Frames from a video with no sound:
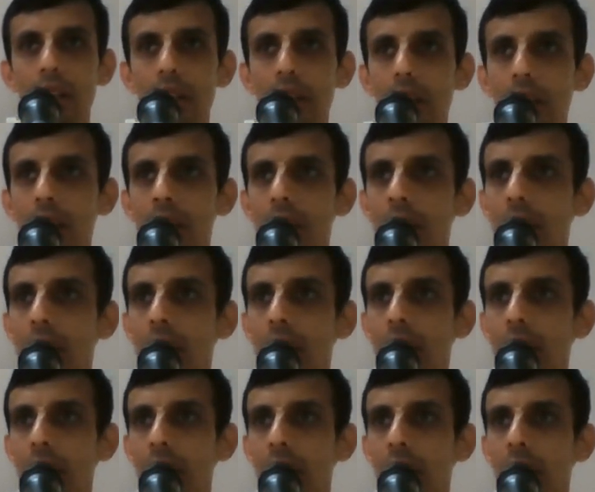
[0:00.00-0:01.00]
Tirathas,
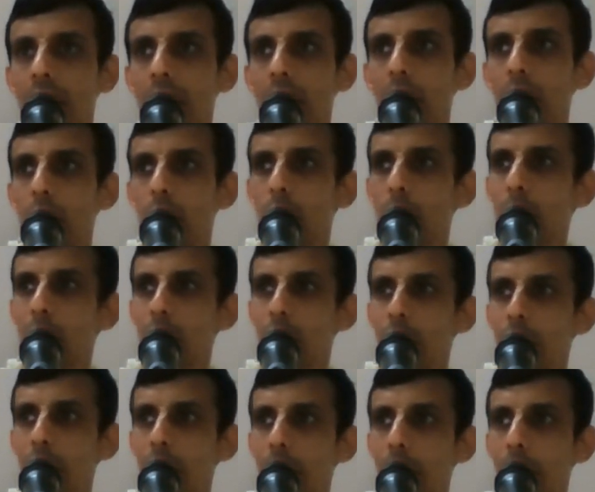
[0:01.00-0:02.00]
etc. So
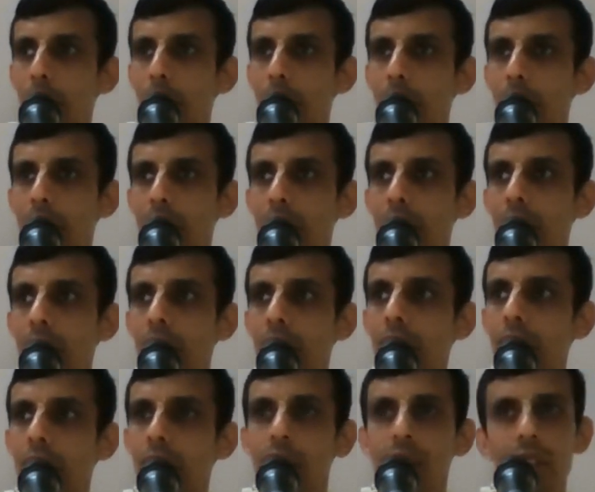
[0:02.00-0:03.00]
much of capability.
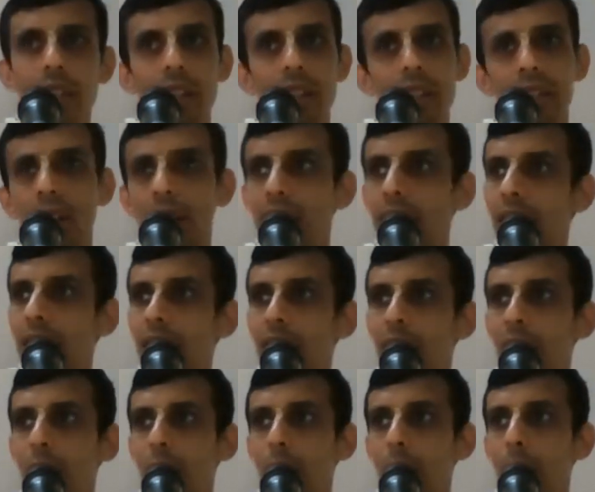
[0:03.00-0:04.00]
He thinks that
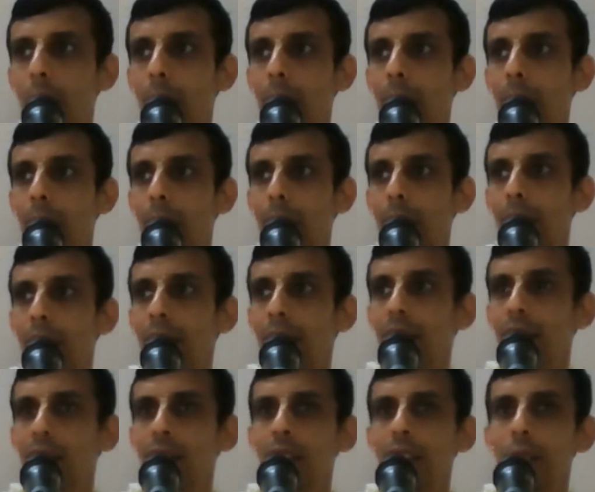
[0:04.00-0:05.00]
it's not possible.
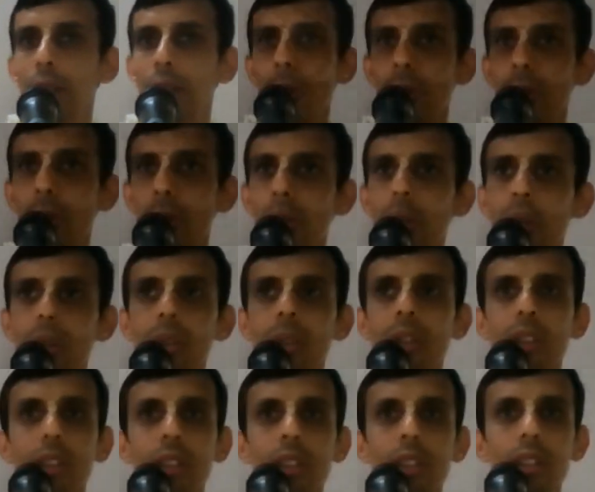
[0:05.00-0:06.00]
Even
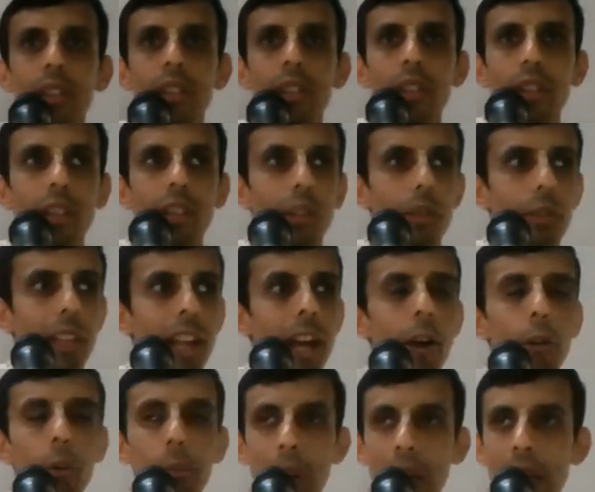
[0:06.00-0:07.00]
though we
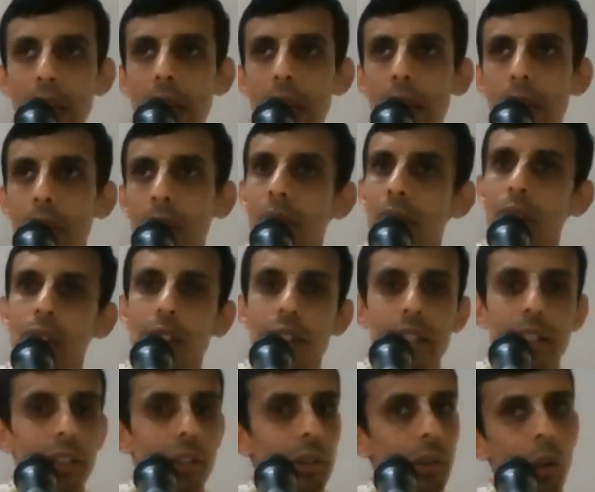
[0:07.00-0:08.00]
have many, but
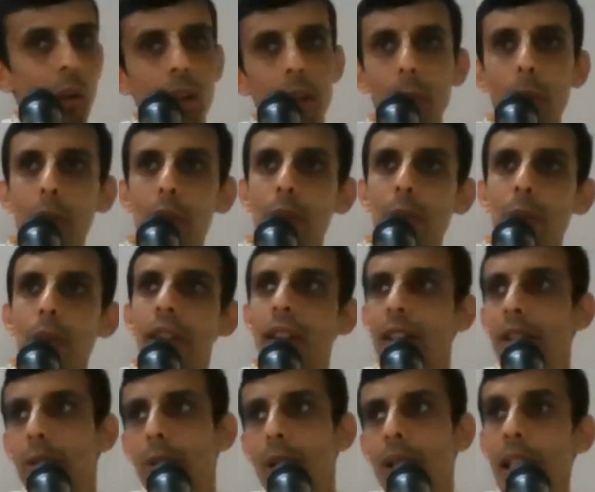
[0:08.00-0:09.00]
still it's not
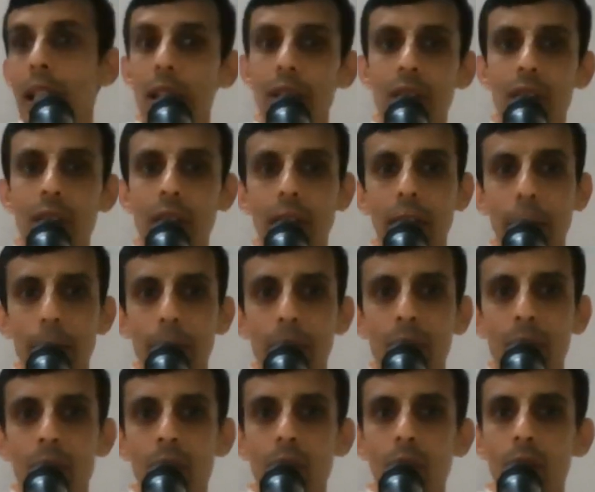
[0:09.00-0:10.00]
possible. That's what he's
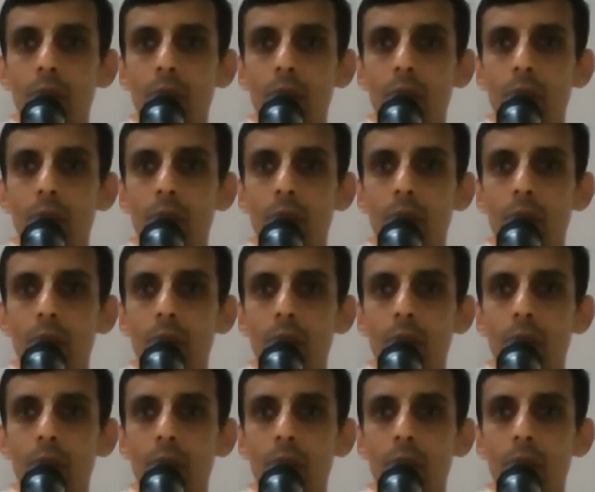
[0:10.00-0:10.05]
thinking.